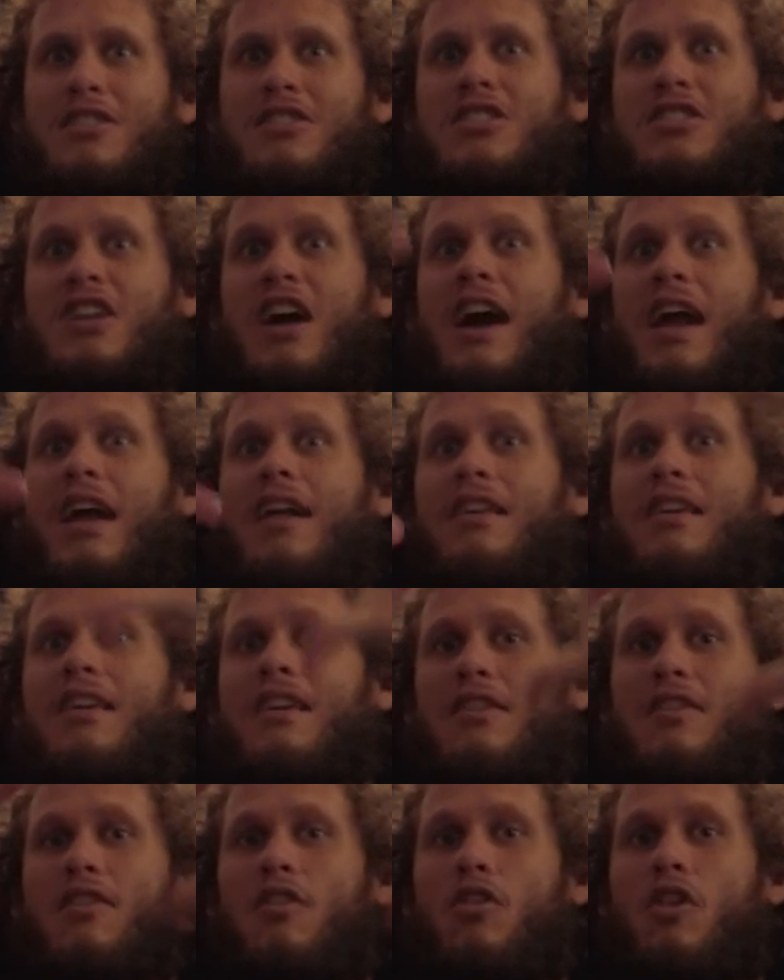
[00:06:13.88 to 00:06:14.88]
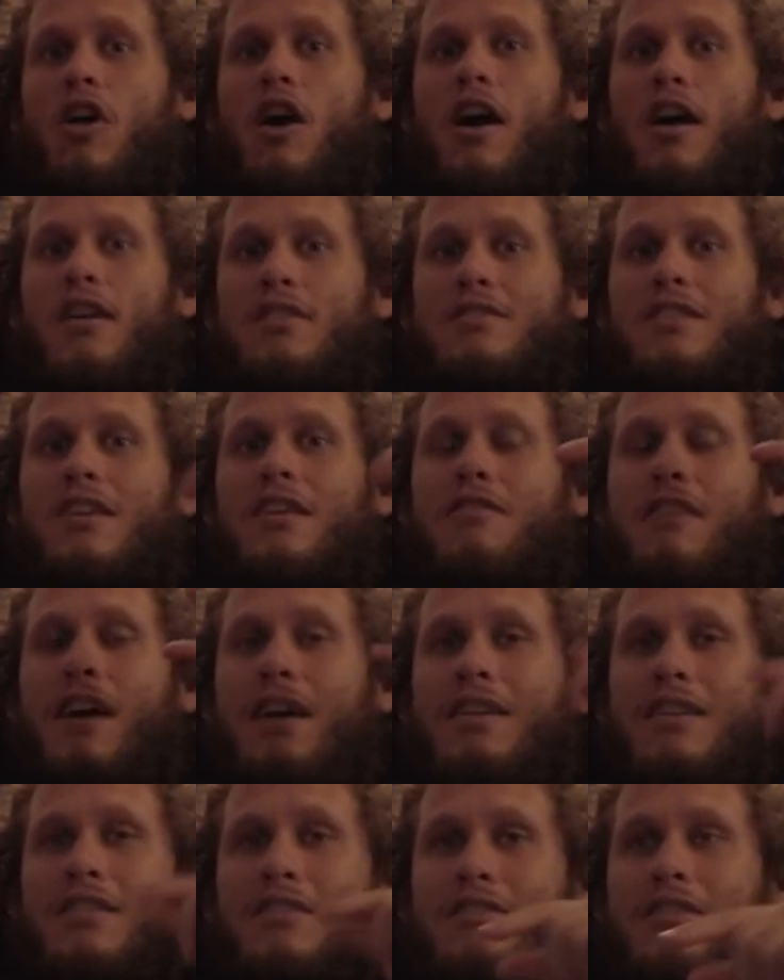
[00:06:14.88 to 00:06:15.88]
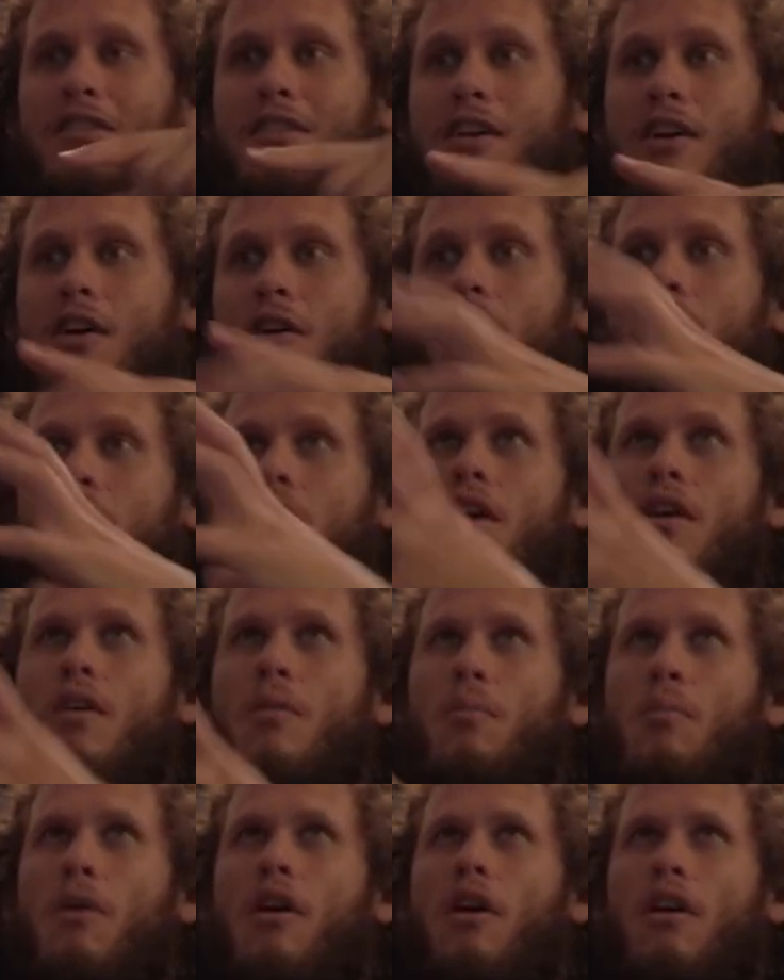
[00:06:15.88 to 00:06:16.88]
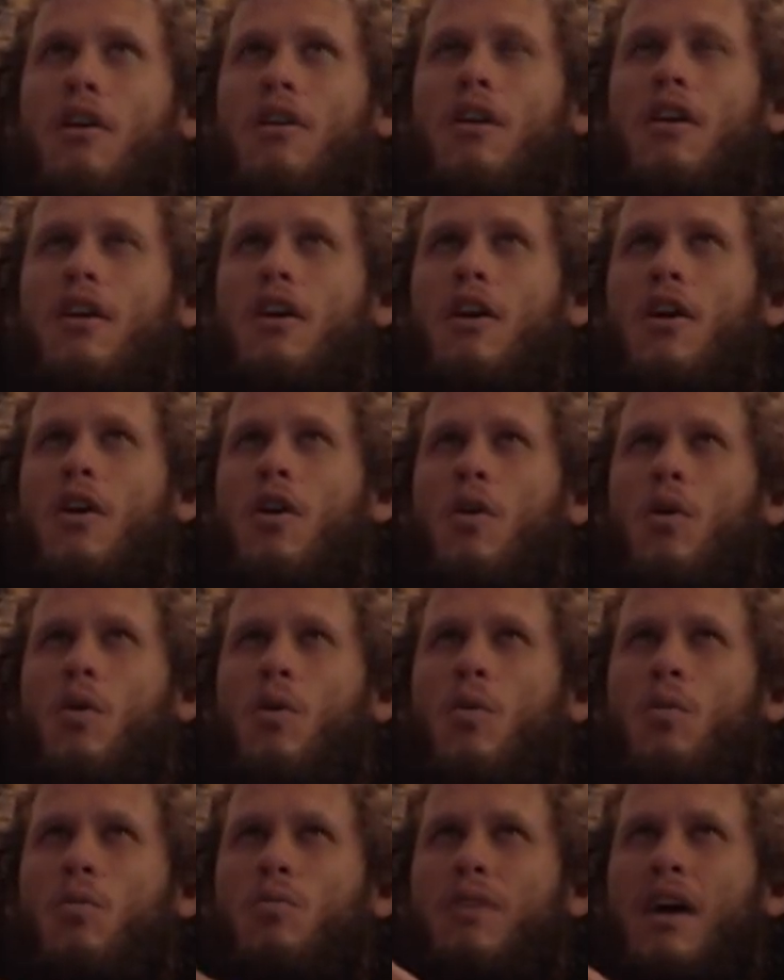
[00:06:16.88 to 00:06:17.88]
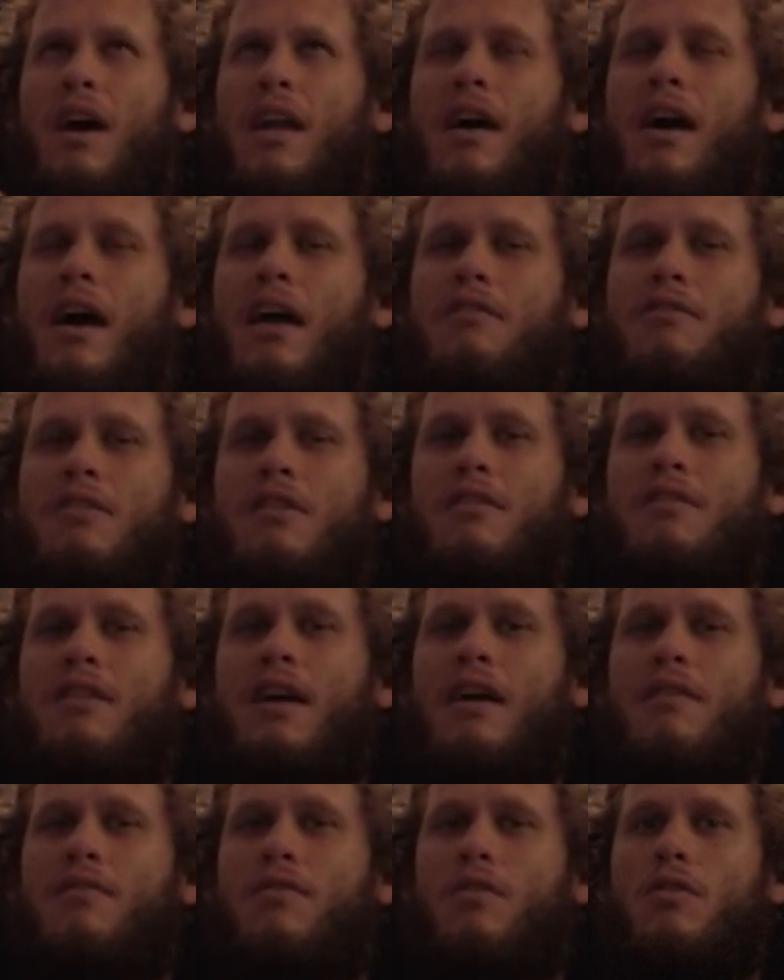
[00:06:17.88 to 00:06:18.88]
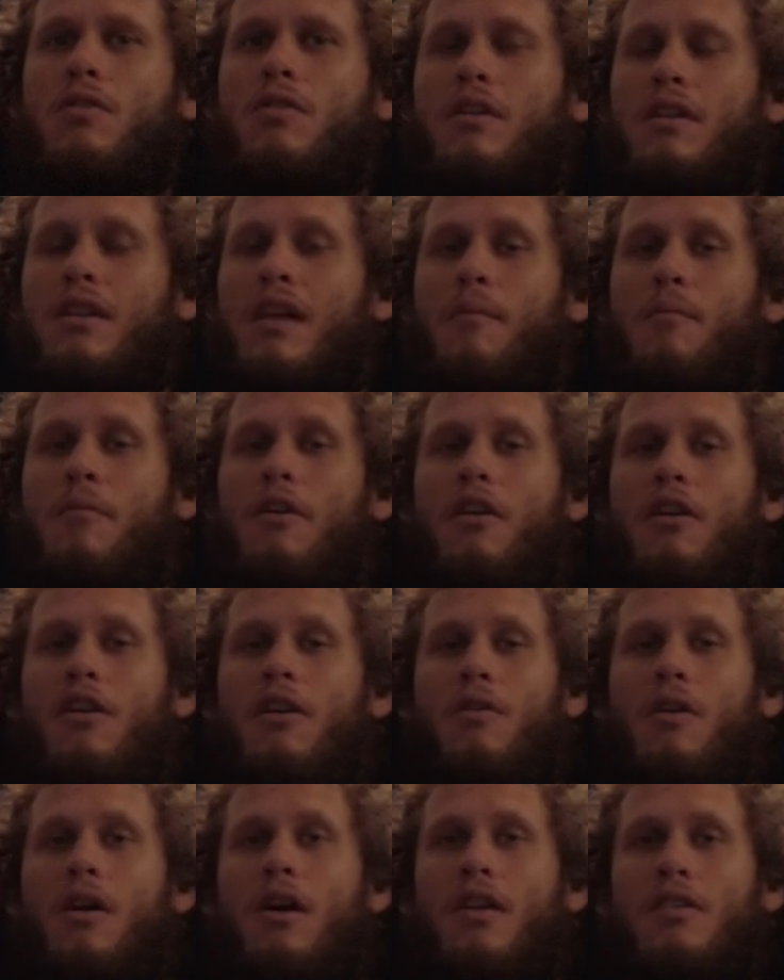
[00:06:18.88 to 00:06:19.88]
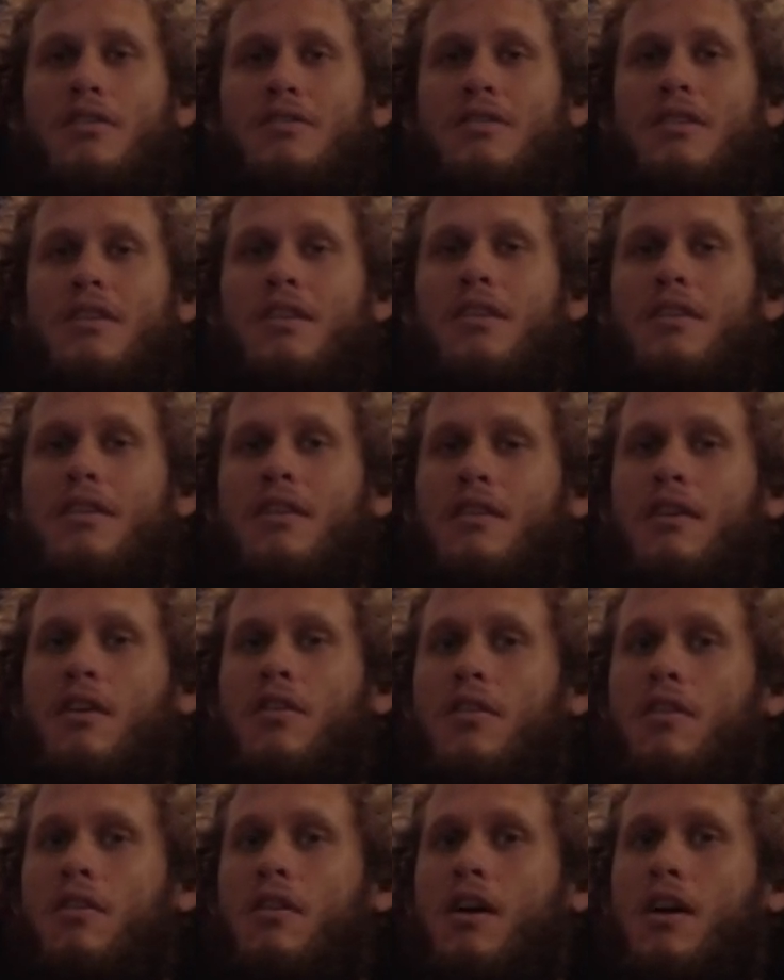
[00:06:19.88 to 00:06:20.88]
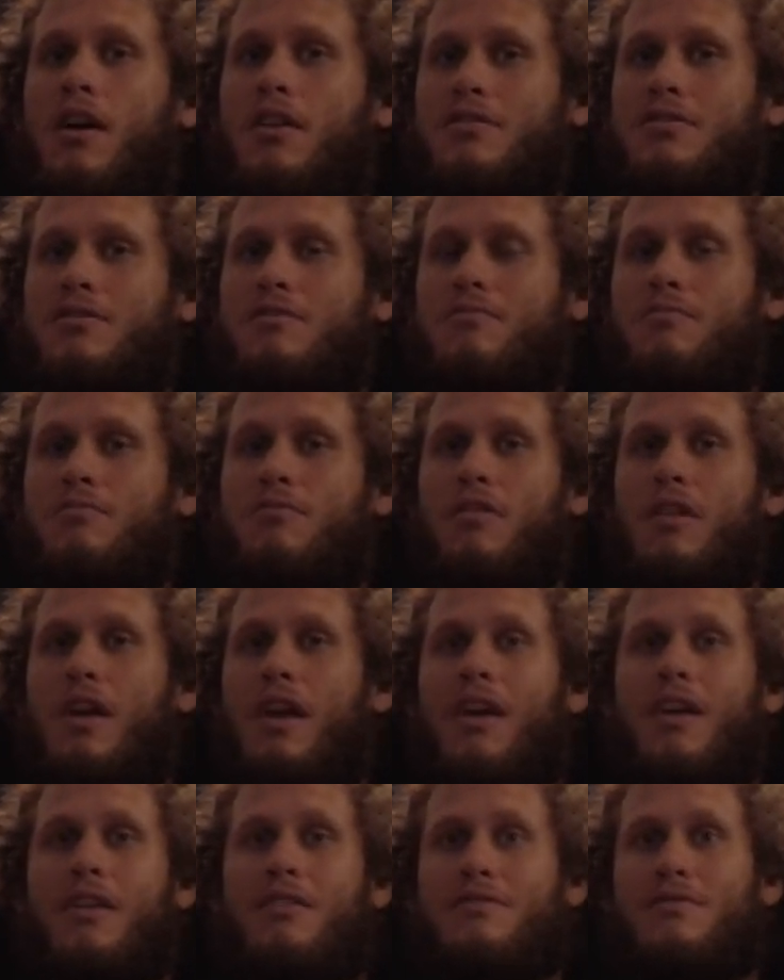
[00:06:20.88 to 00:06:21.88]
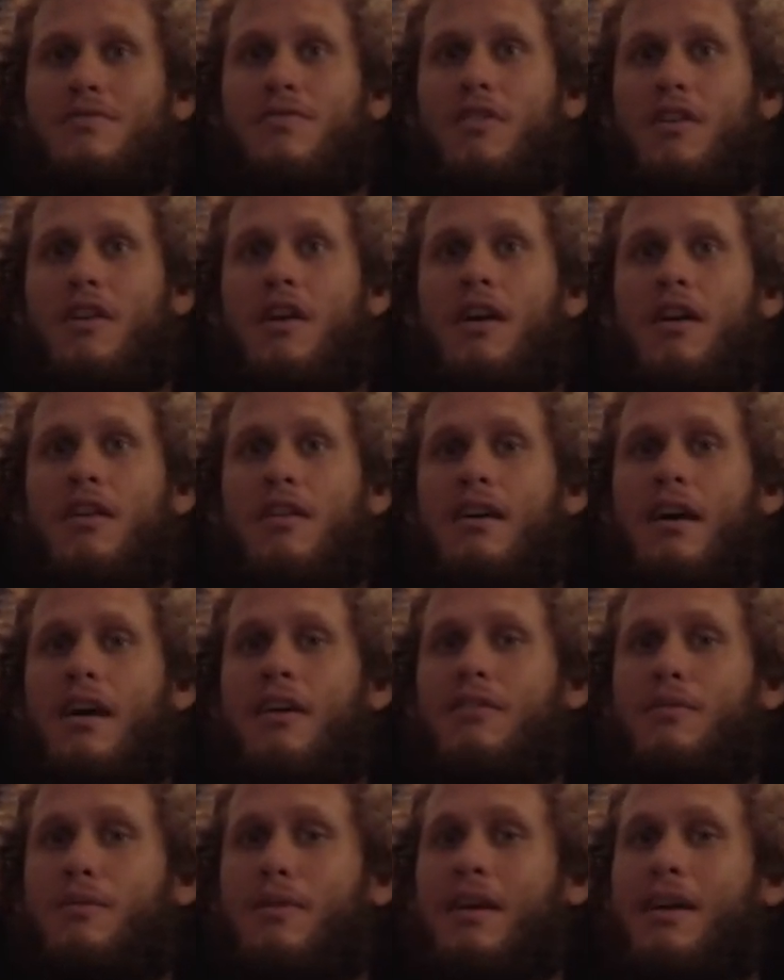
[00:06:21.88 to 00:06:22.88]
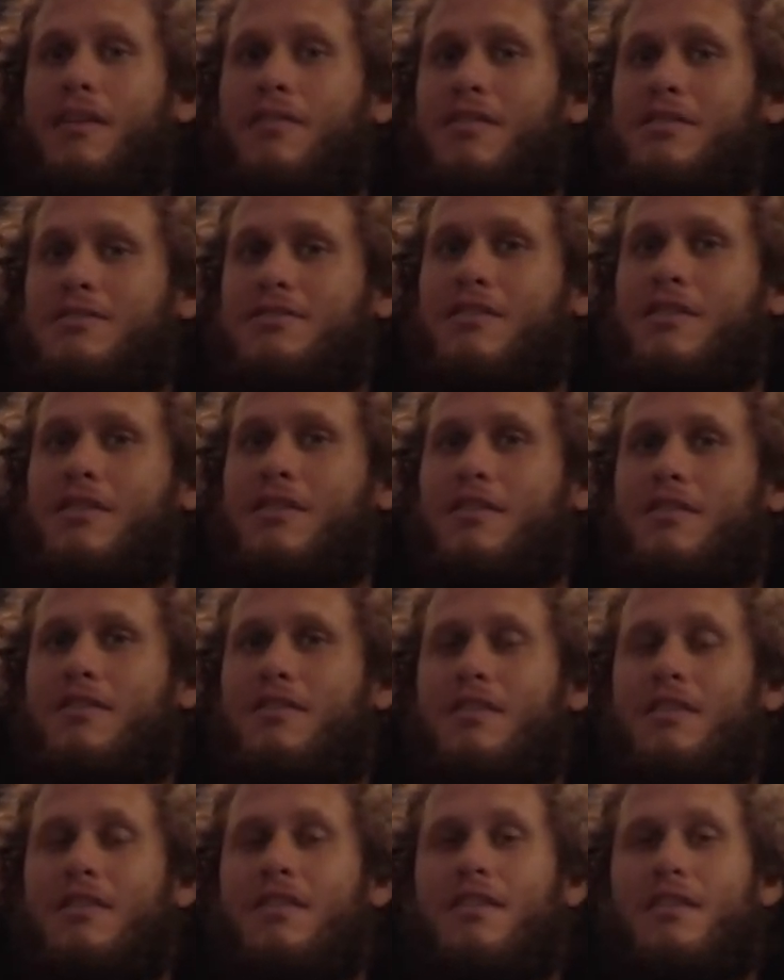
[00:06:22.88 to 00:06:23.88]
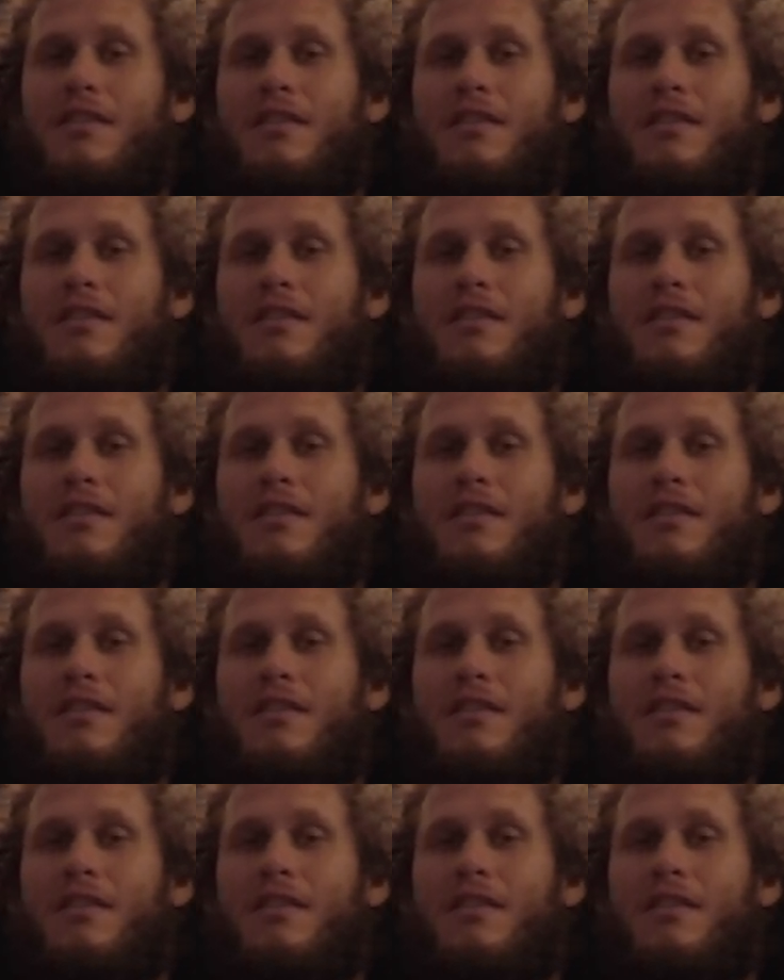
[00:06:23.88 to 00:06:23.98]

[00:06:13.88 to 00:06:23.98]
like shiny and glossy, like it's, you know, Mario, that island level in a Mario Odyssey, you know, the Lost Lands, Forgotten Island, whatever it's called.